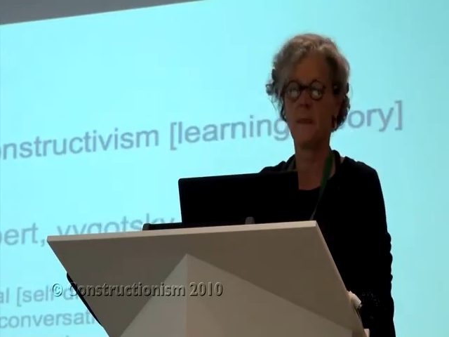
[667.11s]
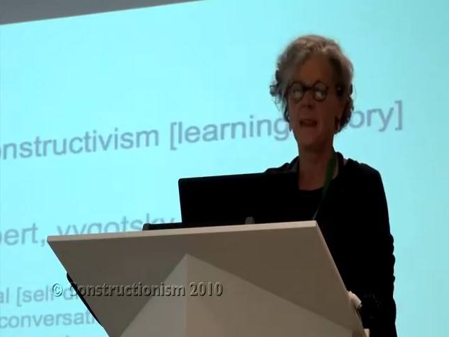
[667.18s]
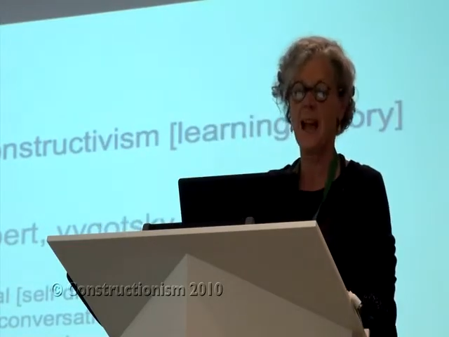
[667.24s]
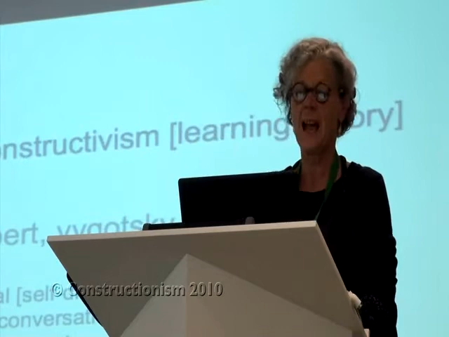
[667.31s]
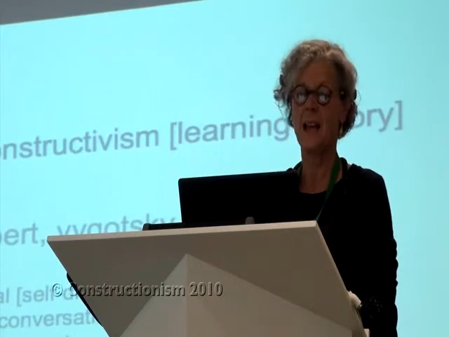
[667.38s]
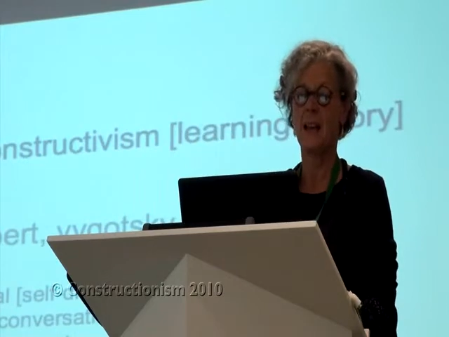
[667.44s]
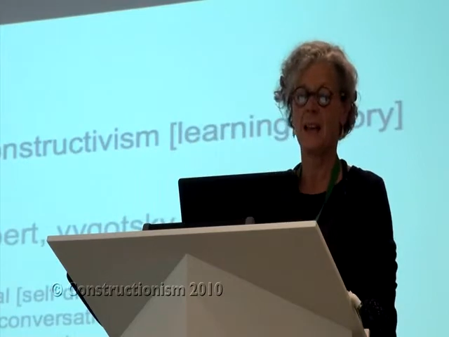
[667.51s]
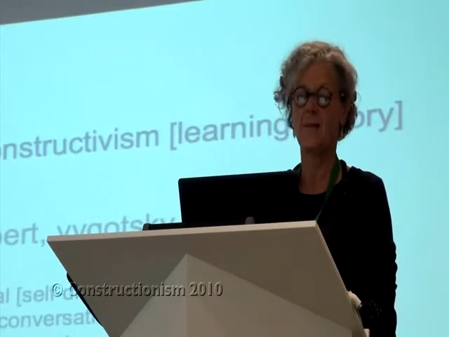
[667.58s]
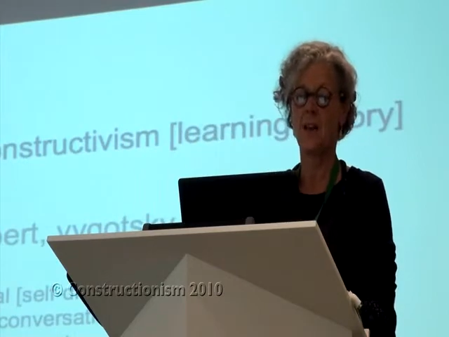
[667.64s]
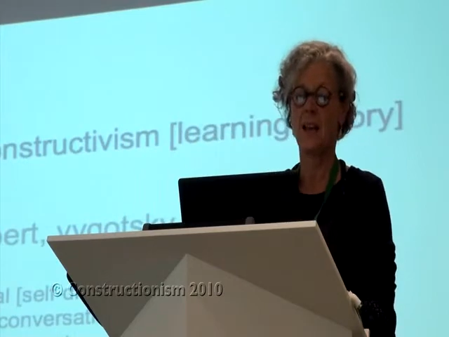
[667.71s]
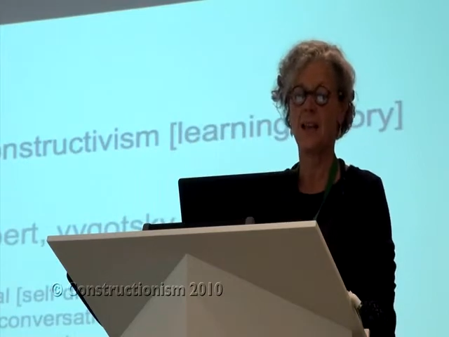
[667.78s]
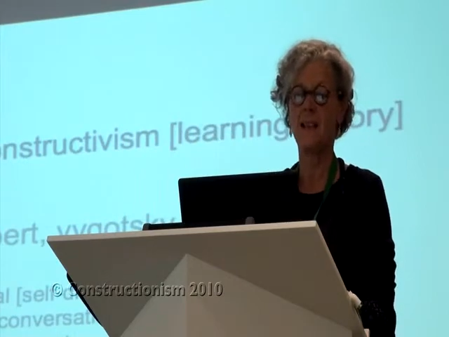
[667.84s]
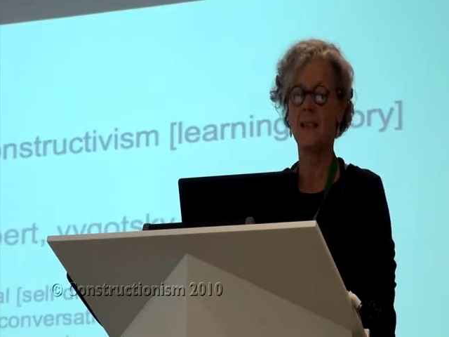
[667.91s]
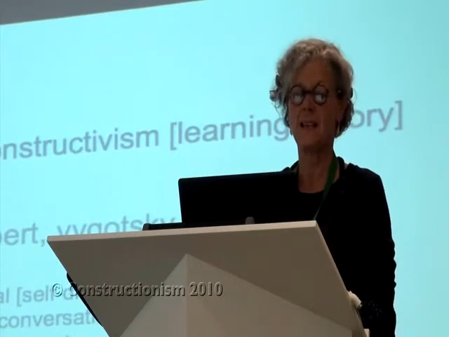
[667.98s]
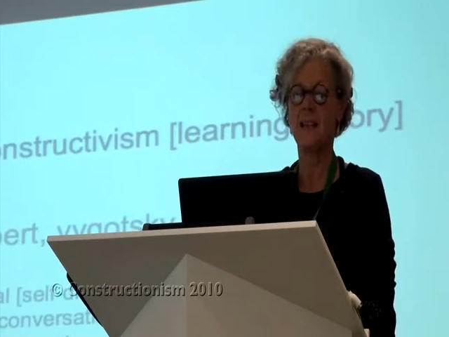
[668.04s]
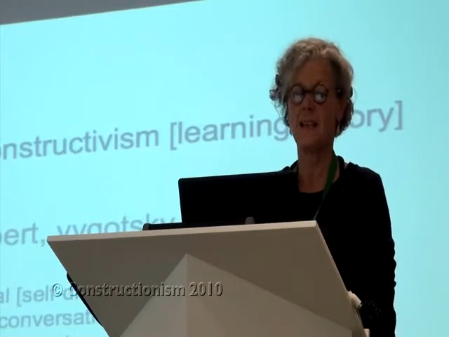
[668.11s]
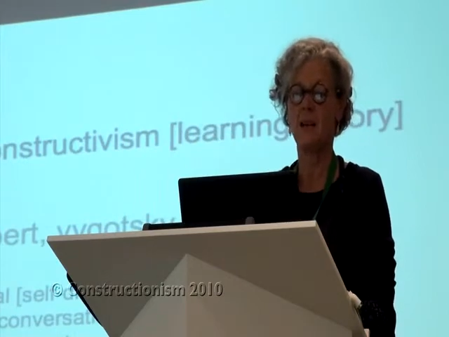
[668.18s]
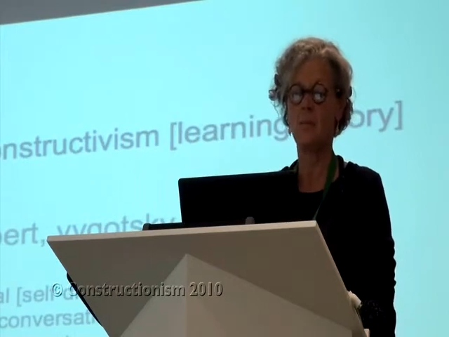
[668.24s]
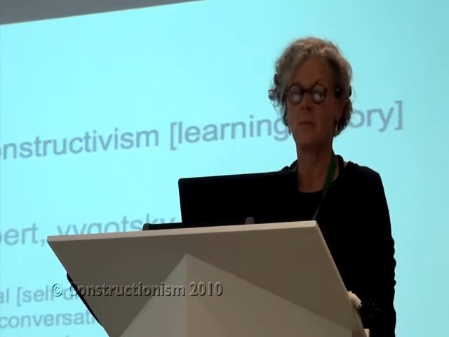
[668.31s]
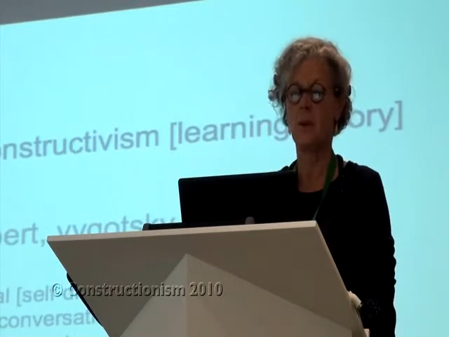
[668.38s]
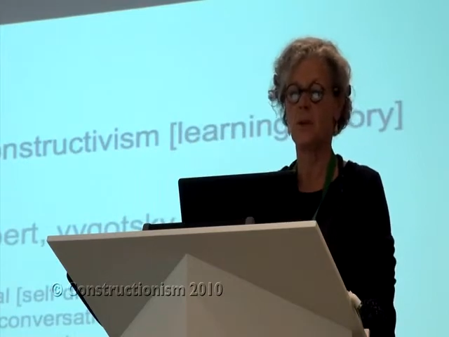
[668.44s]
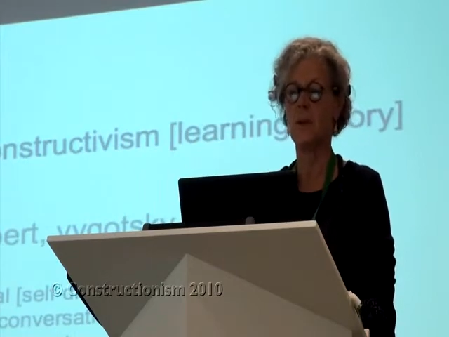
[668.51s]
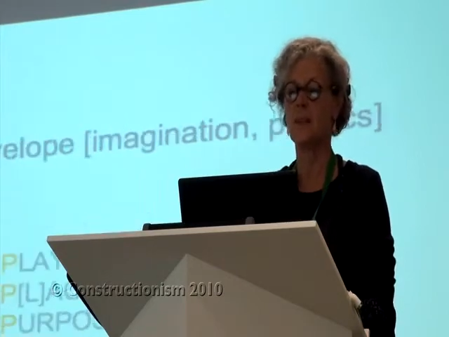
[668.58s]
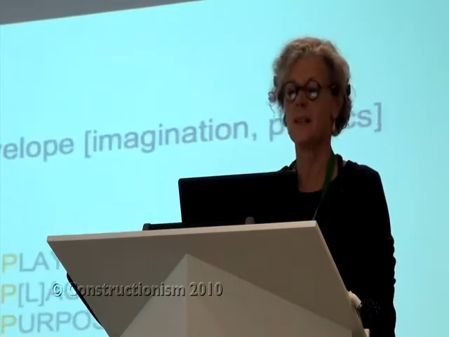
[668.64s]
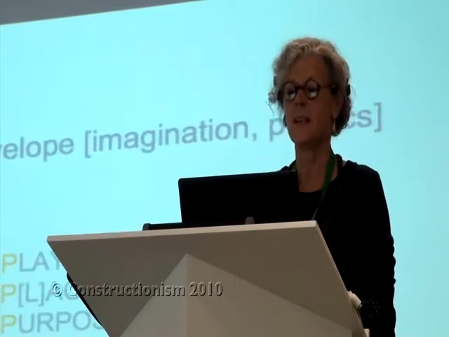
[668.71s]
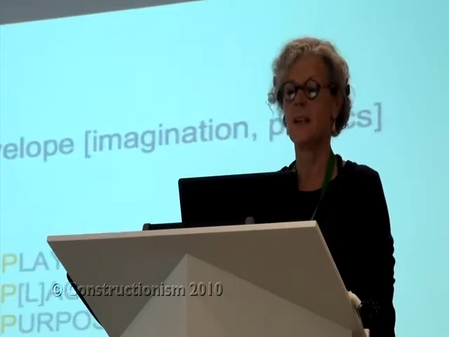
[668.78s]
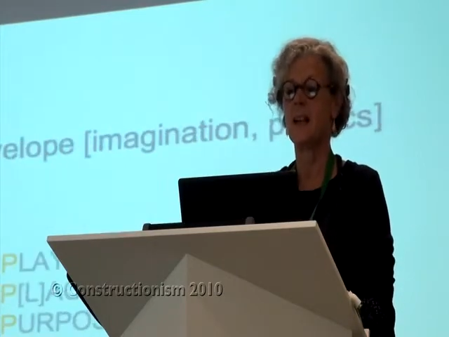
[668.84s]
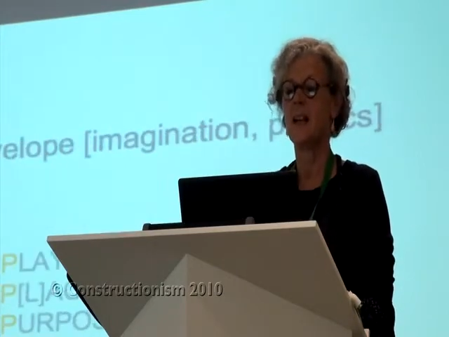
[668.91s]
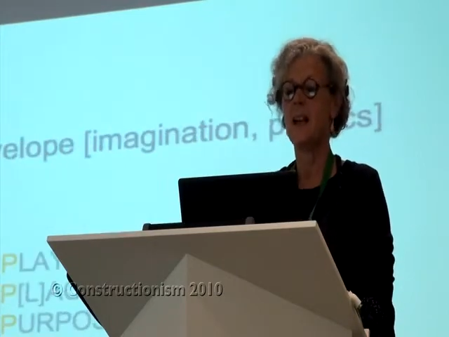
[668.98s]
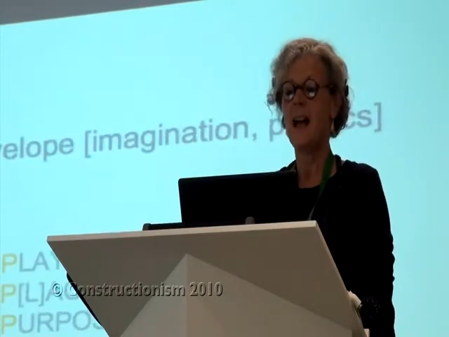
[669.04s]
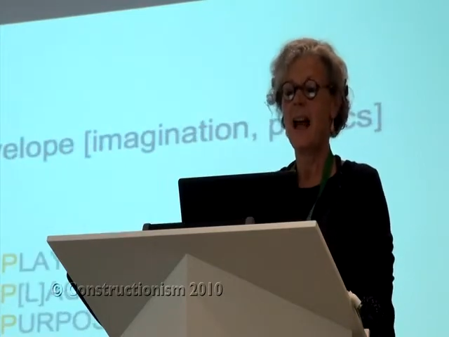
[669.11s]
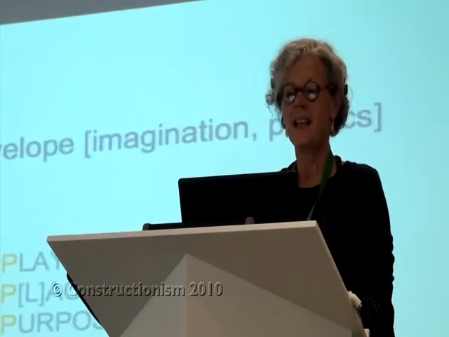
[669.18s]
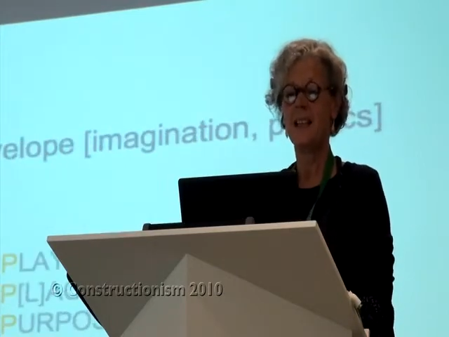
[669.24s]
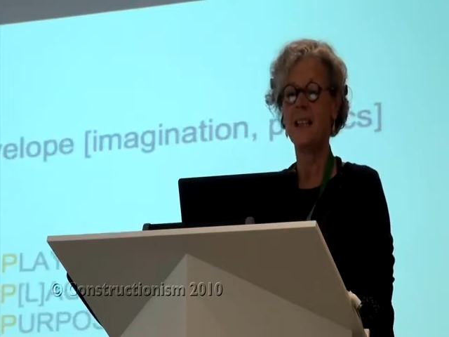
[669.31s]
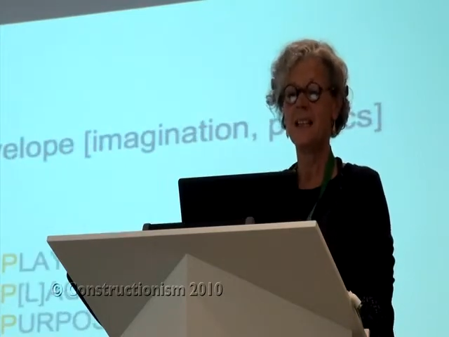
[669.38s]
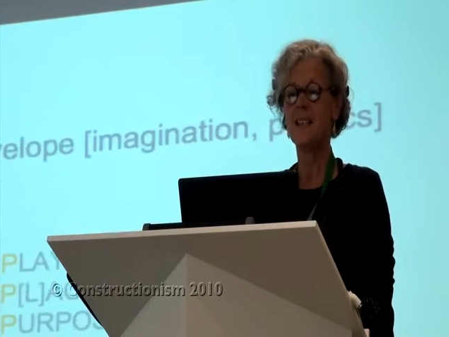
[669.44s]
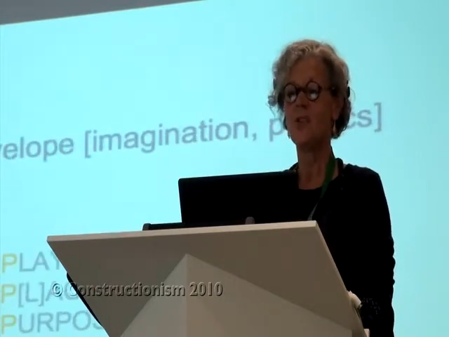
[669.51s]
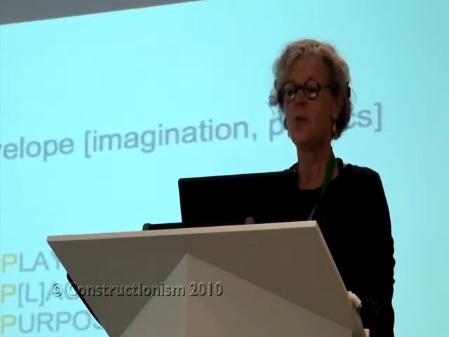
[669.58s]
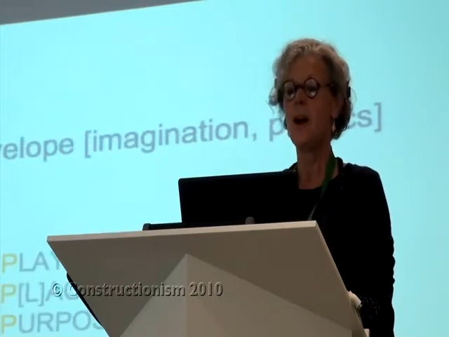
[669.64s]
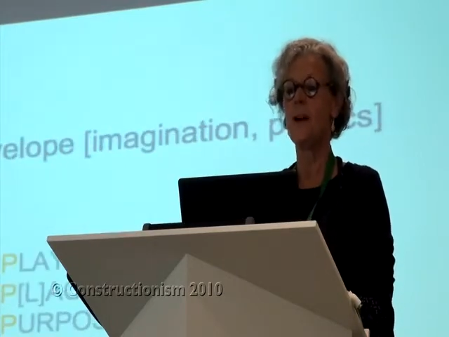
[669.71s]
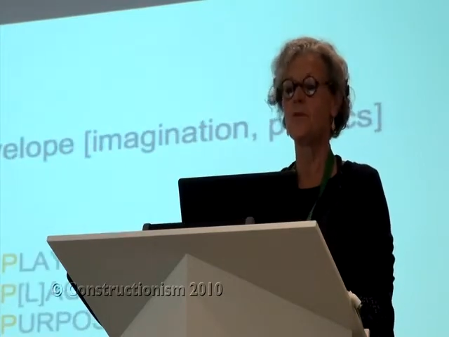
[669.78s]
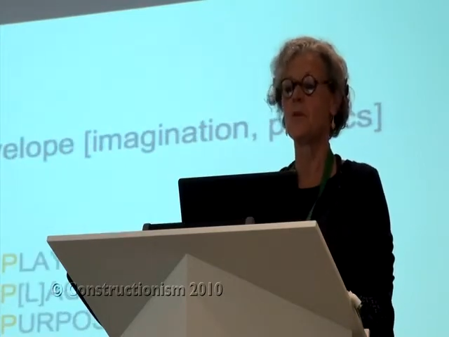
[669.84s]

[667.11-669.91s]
I'll never get there, but at least you have